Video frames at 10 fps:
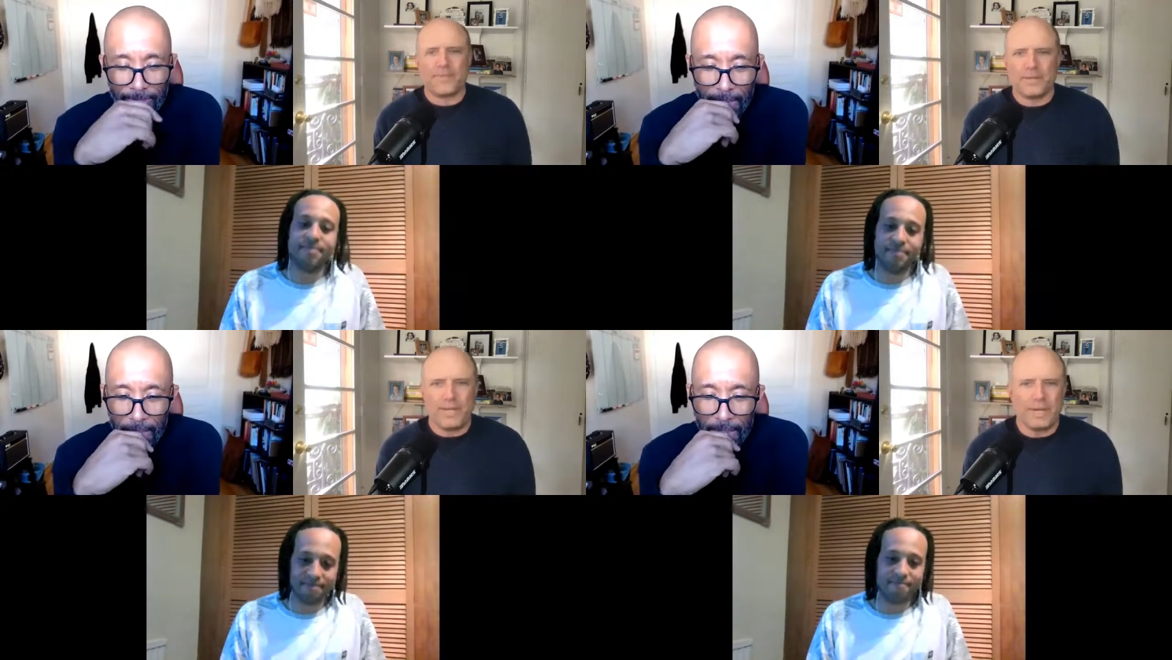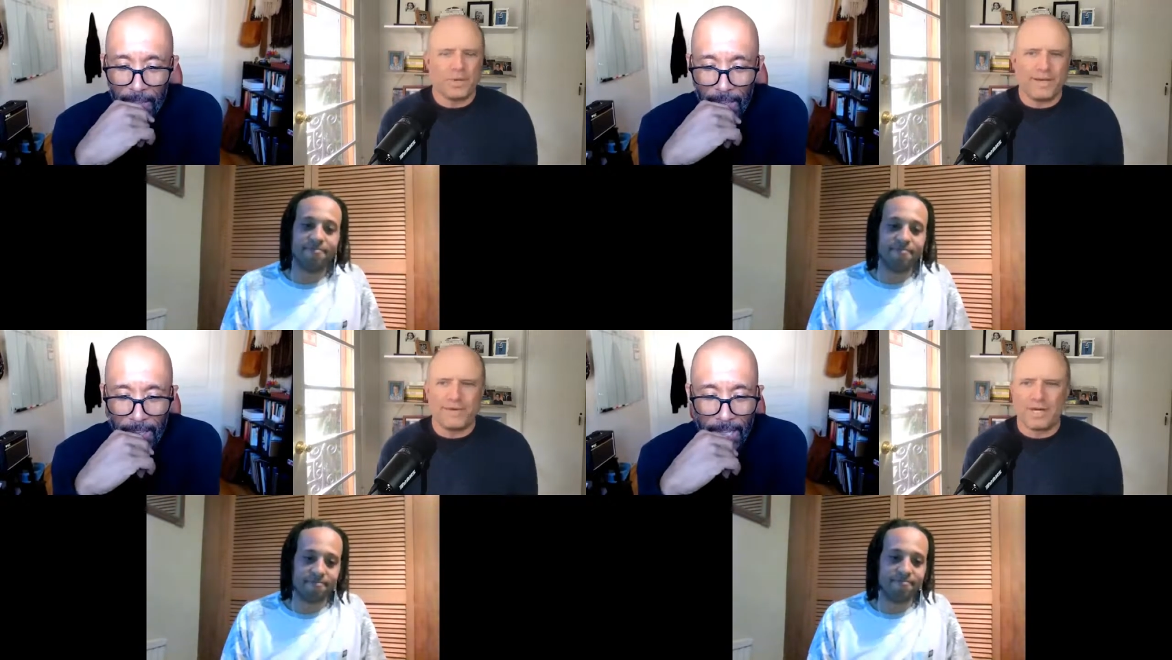Speaker 1: mm-hmm. and
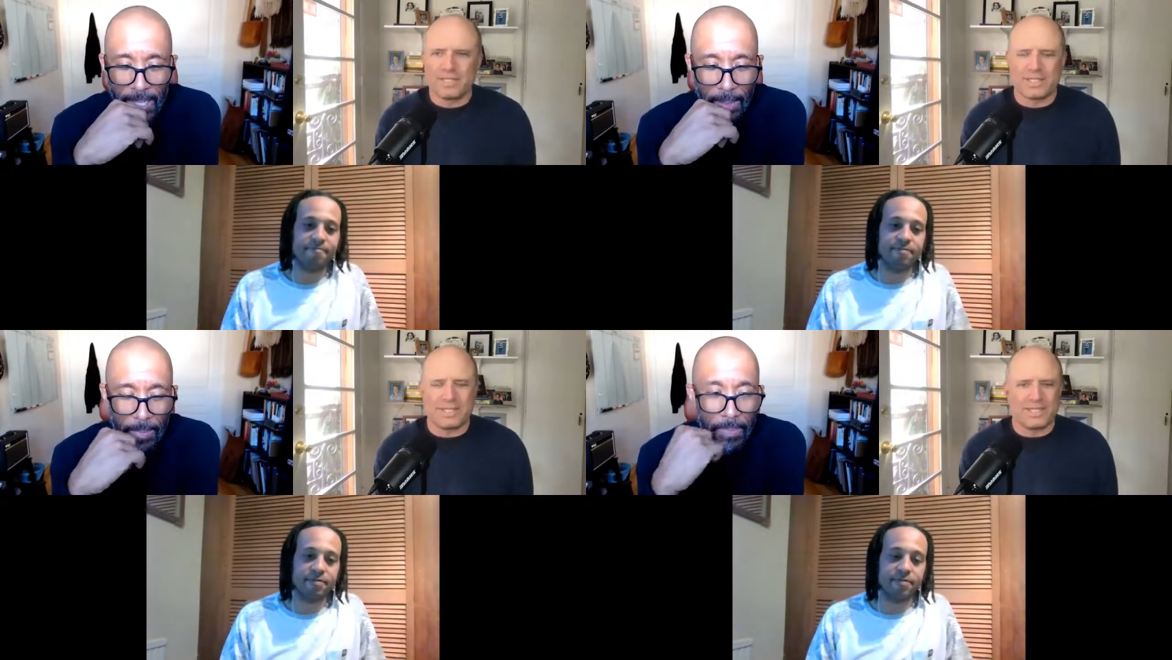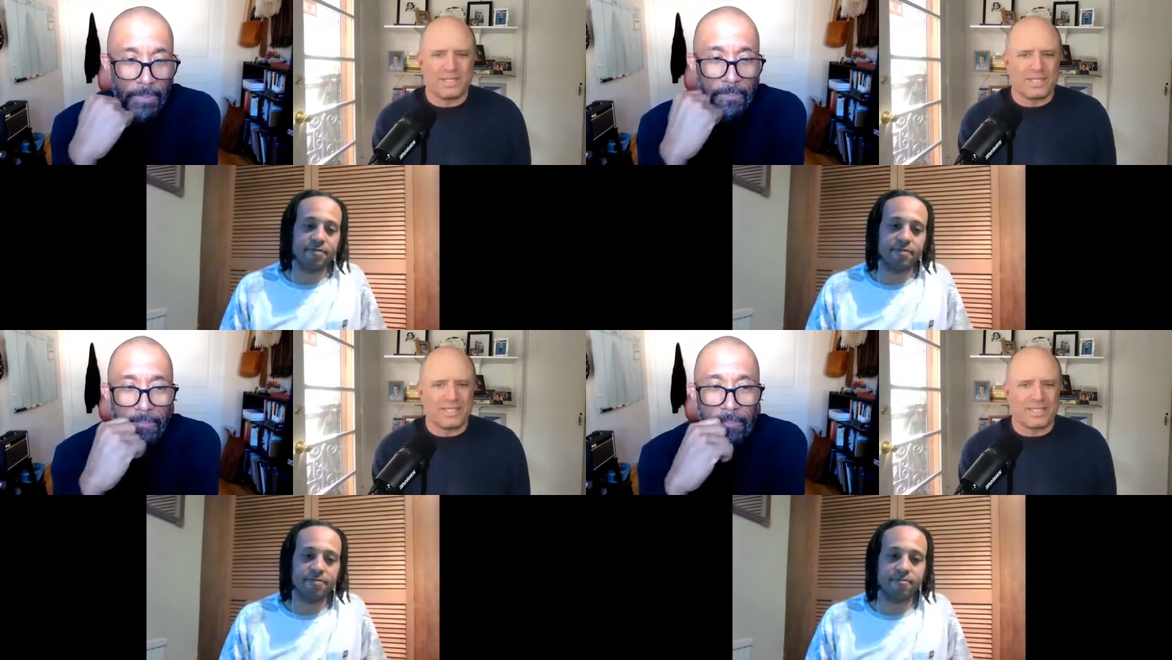we'll have yeah. all this in
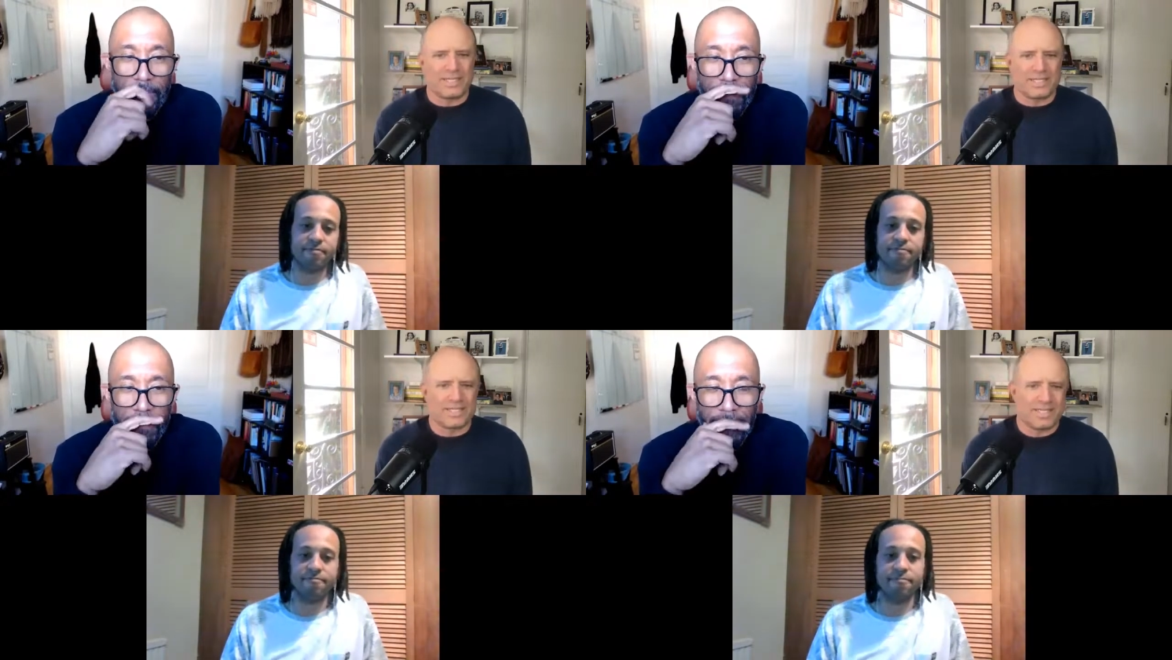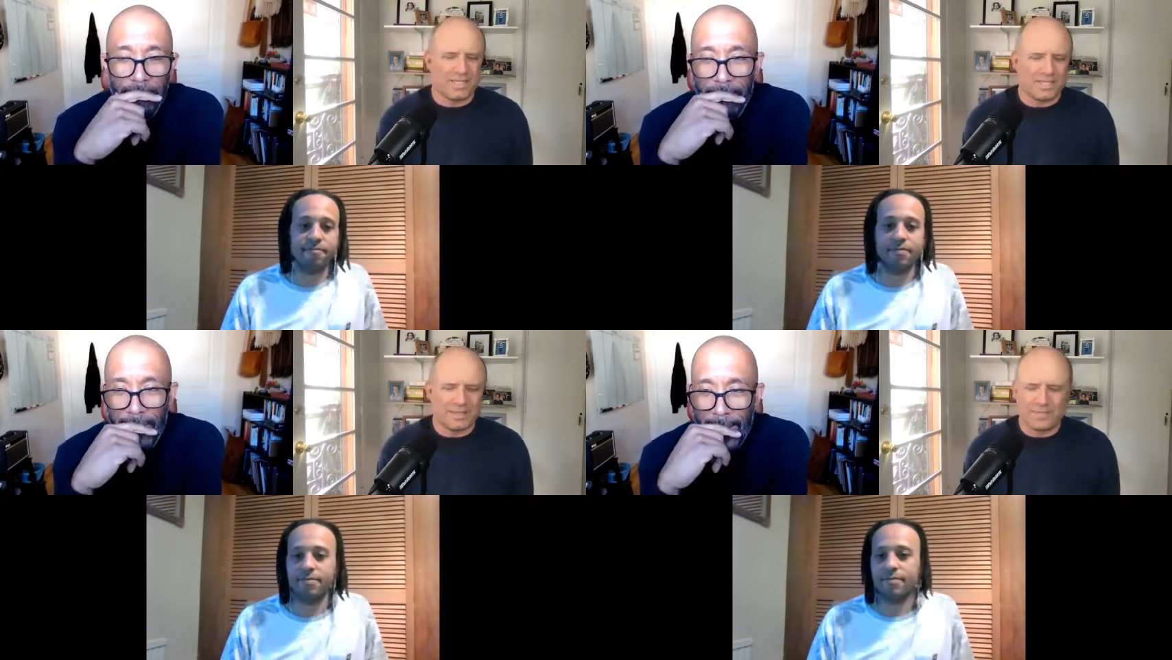the in the links
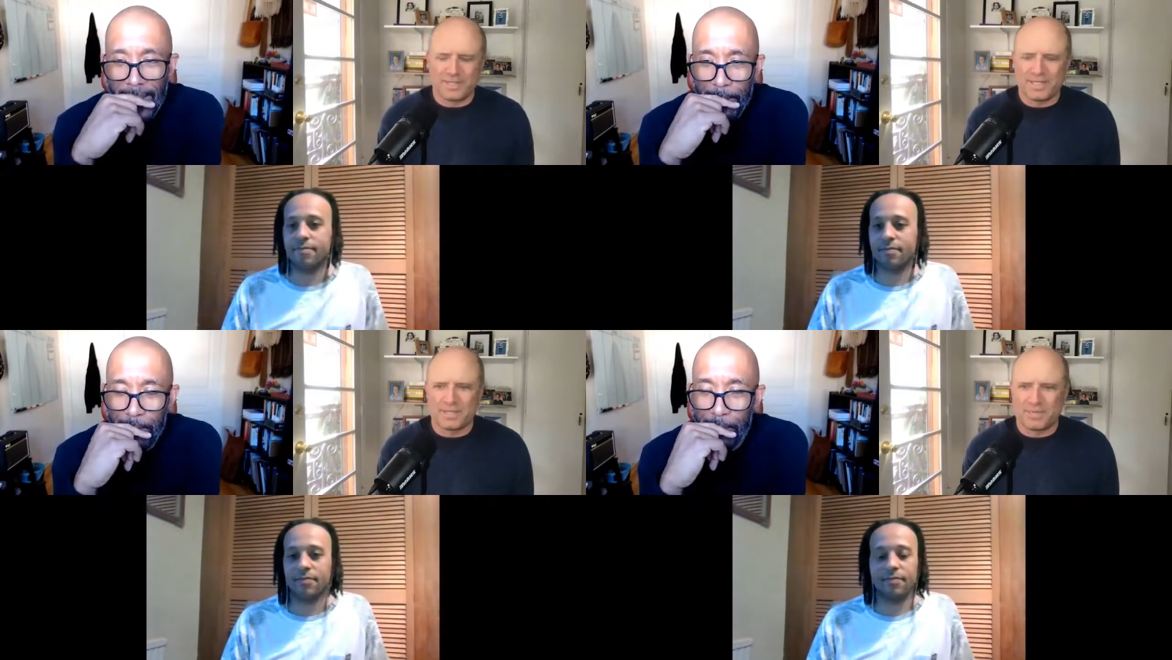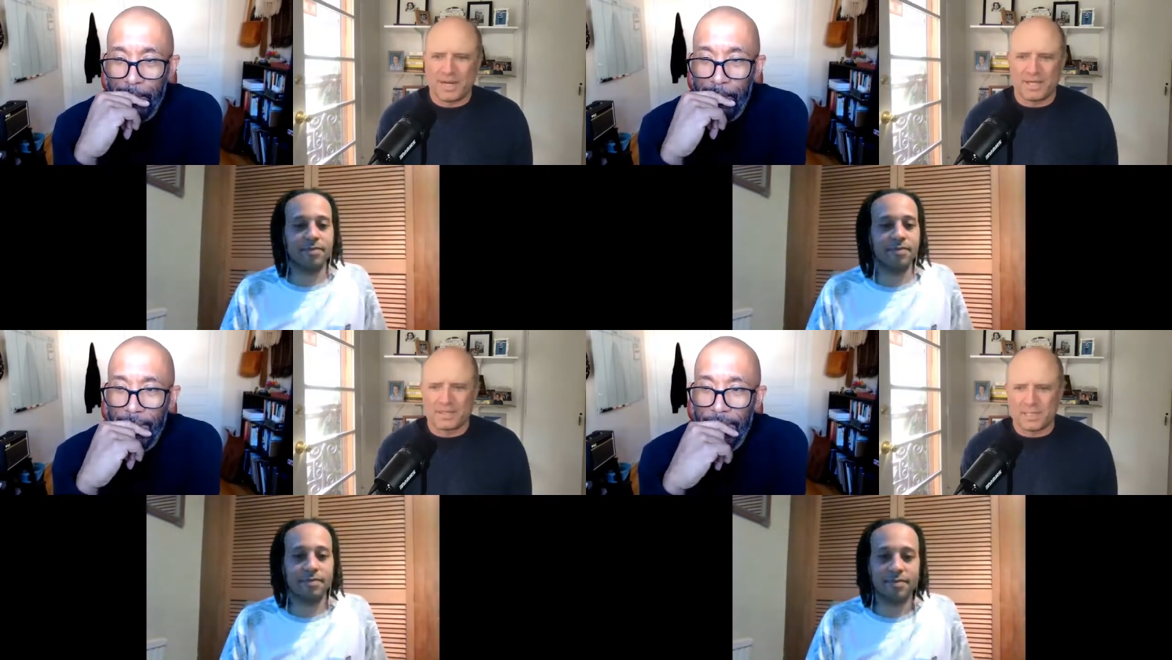in the yeah. in the
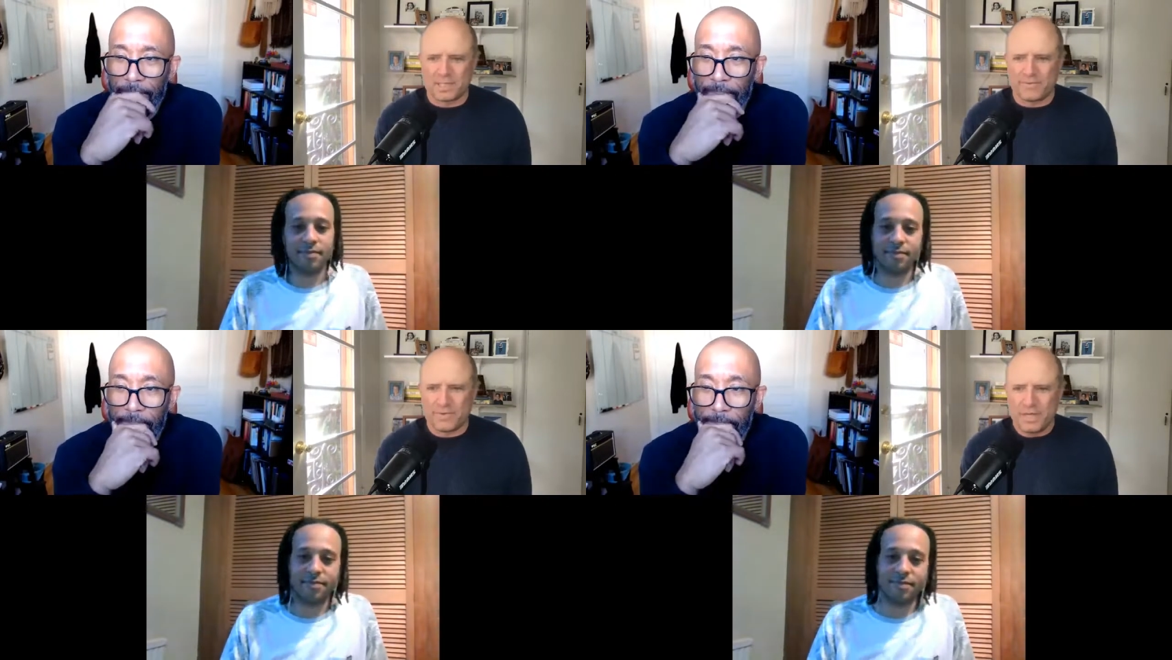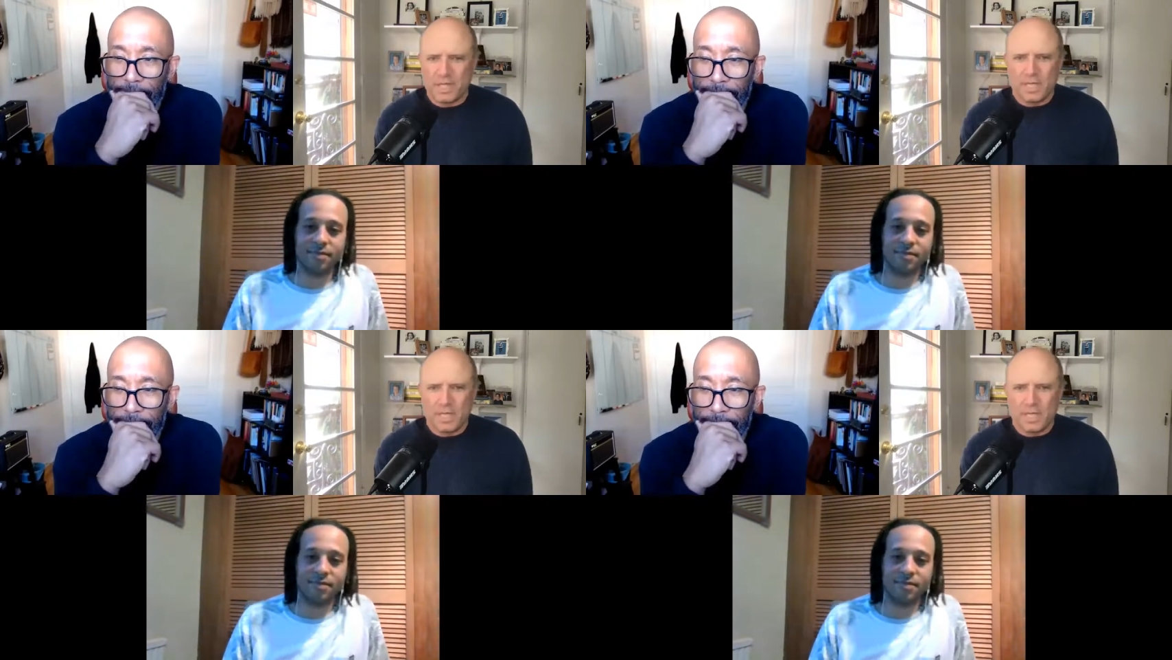bio and stuff.